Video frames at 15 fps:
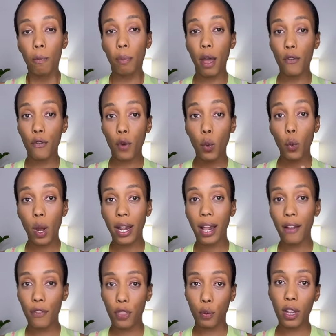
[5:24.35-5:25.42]
But for 1
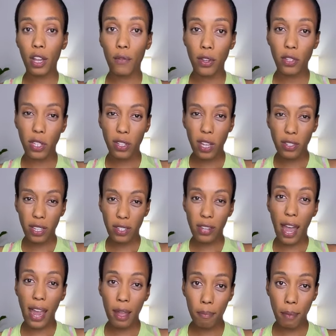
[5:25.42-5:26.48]
out of 3 of us, it
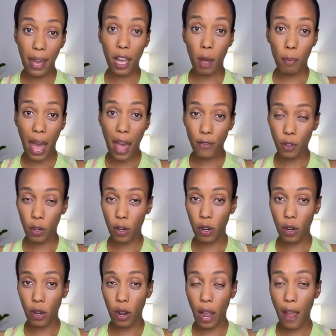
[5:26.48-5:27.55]
doesn't tighten back up
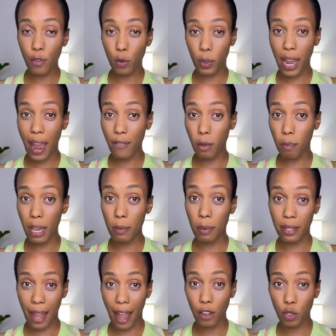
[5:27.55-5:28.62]
after we have the
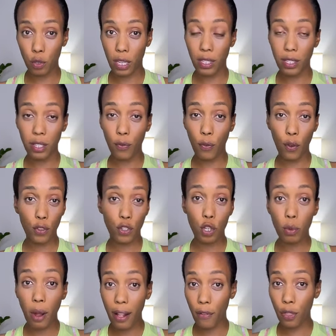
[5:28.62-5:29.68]
baby naturally. So for
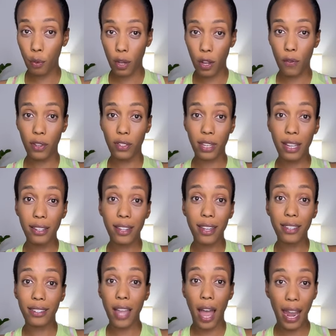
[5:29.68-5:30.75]
2 out of 3 of us, it
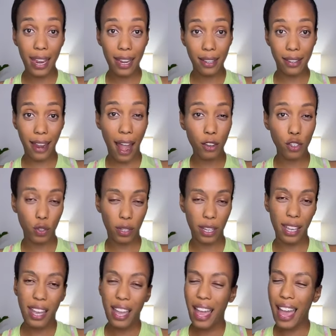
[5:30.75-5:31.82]
does tighten
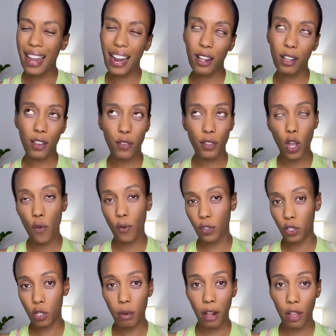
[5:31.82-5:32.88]
naturally. And I don't even know if
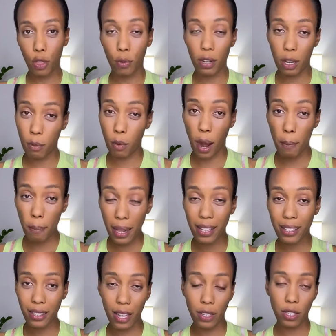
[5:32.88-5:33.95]
it's 2 out of 3 anymore. I
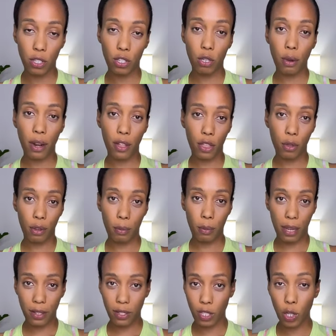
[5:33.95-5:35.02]
bet it's less than 2 out of 3
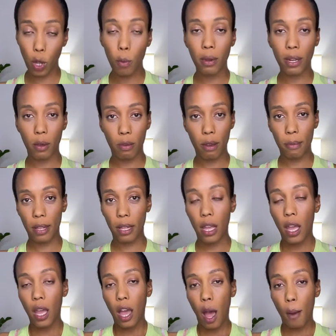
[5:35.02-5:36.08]
because so many
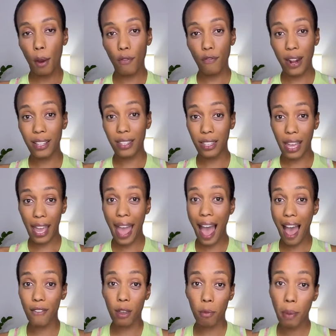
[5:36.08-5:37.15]
women are finding that they
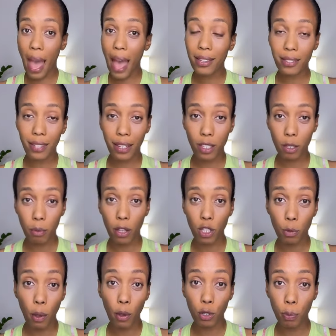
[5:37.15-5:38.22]
have it past 6
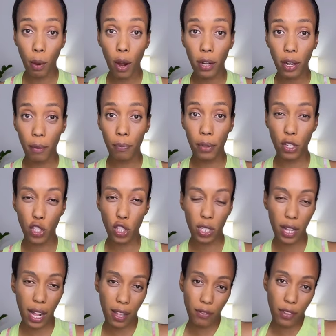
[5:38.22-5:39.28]
months postpartum. It
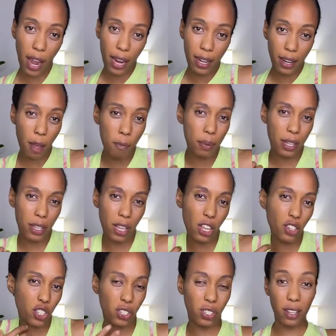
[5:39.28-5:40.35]
should kind of tighten up, but
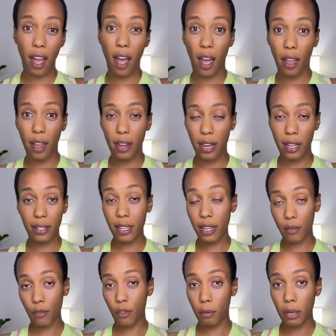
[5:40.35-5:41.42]
it's just not. And it
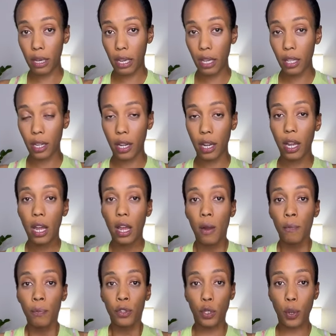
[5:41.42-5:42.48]
didn't for me either.
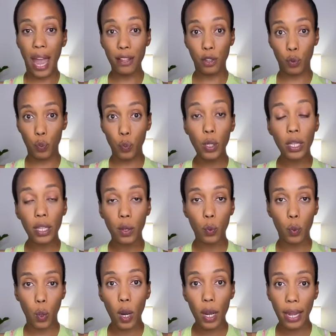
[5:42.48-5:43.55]
So I had to really
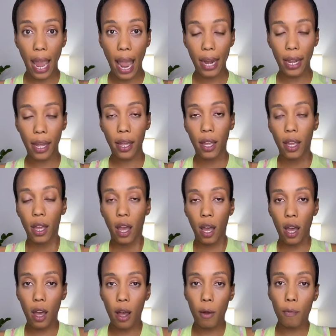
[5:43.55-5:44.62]
work at it.
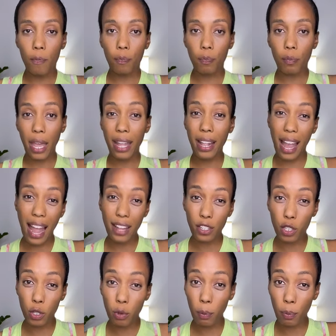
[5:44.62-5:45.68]
And I had
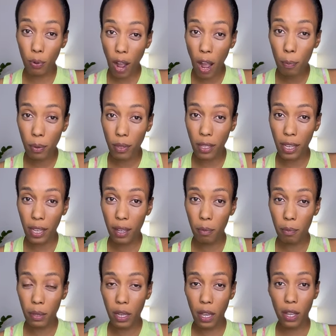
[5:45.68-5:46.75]
to do it
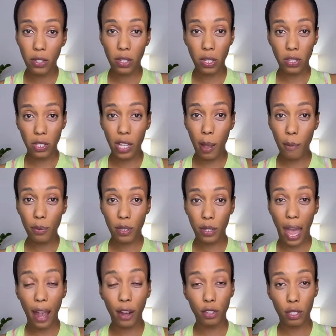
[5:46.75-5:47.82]
properly because the
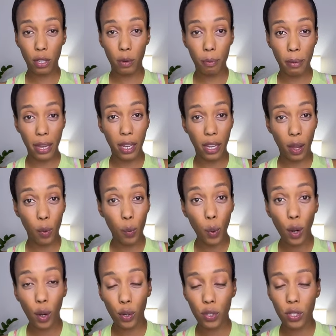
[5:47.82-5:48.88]
sit-ups actually were making it
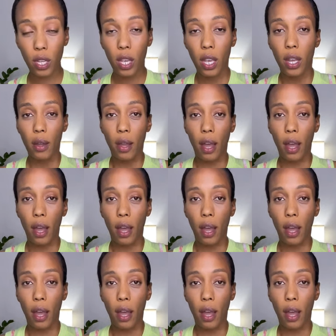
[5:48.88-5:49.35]
worse.